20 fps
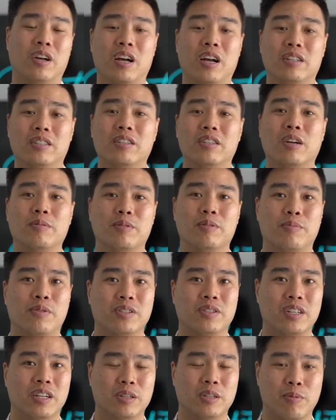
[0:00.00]
types of
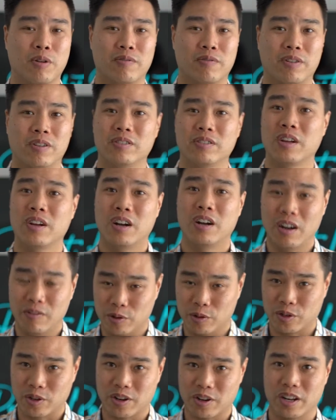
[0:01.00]
personality profiles, I've
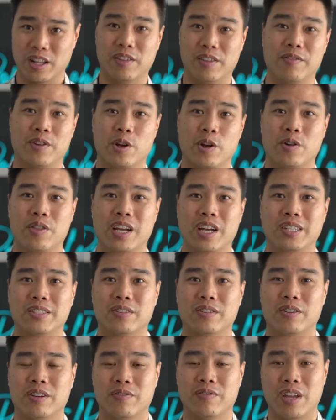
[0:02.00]
also got another video on that.
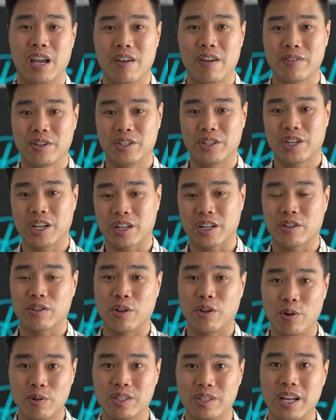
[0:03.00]
So if you haven't checked
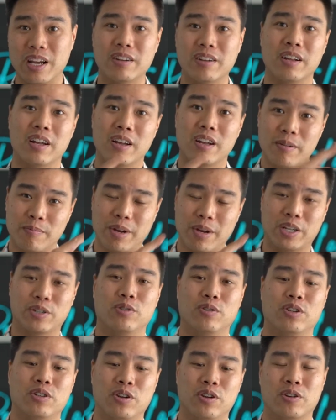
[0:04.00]
those out, make sure
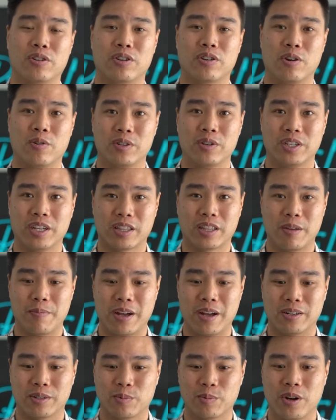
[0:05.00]
you do go and check them
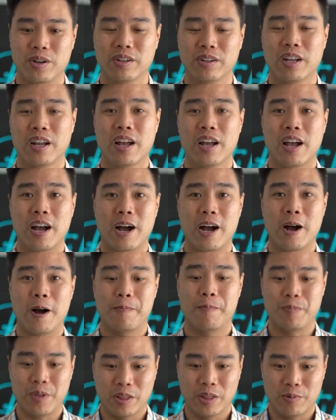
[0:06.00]
out as well.
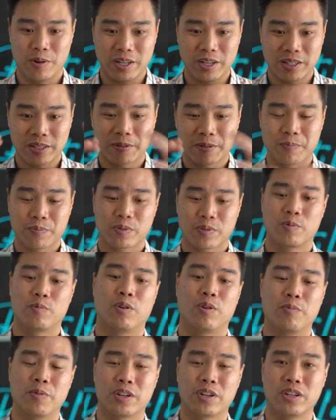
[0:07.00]
Otherwise,
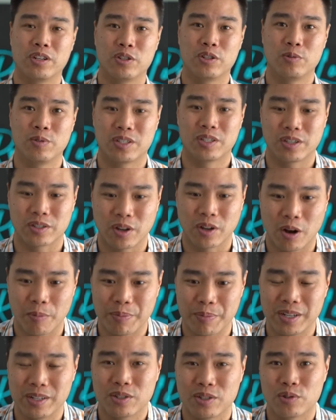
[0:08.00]
what we're going to do is just hop
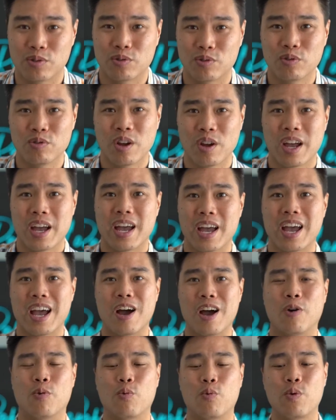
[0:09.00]
into
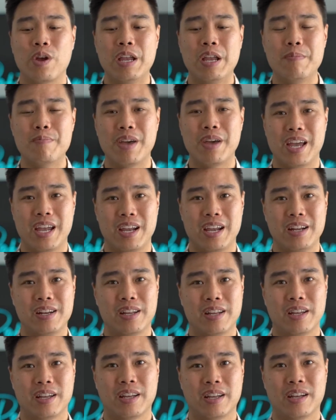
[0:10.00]
how we made
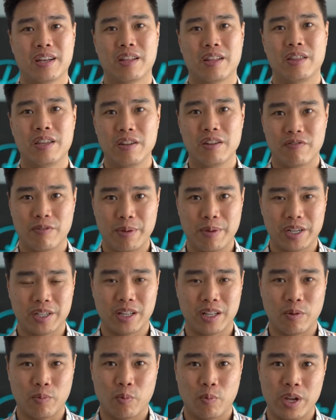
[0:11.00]
the information
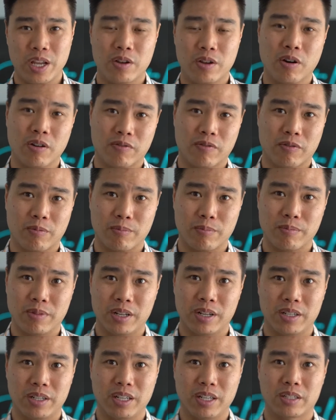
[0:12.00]
that we got from
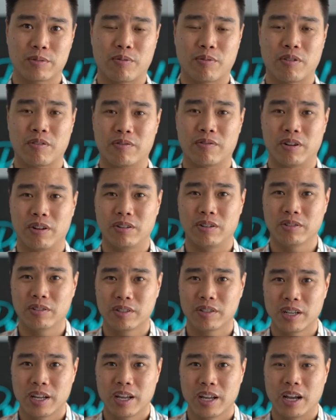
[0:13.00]
DISC profiles
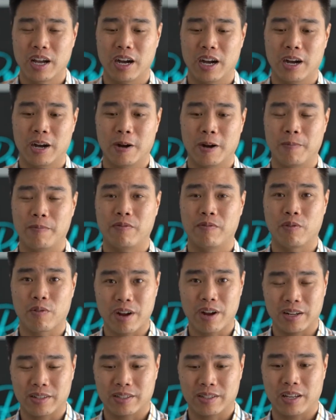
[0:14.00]
for
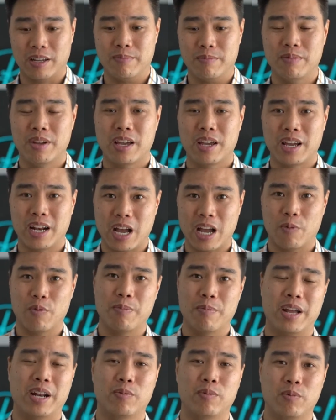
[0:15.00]
our team, and how we
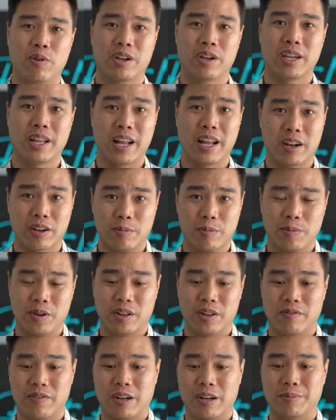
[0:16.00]
made it work in our community
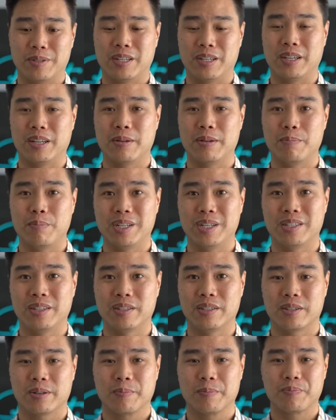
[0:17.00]
pharmacy
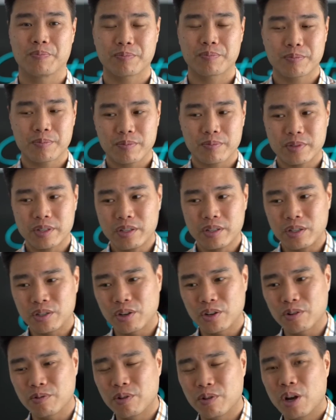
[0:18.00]
business.
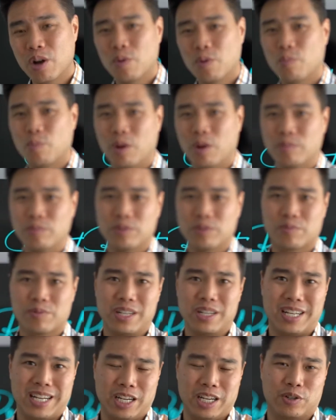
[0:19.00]
So what was
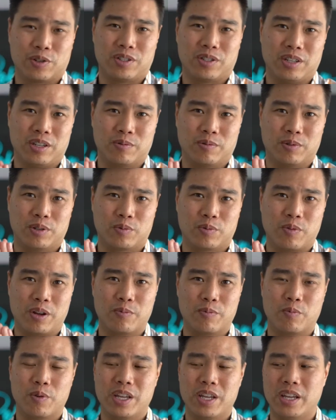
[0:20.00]
really interesting was
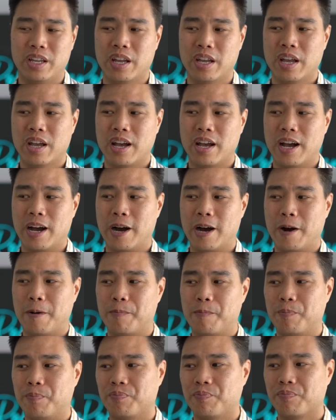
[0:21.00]
when we were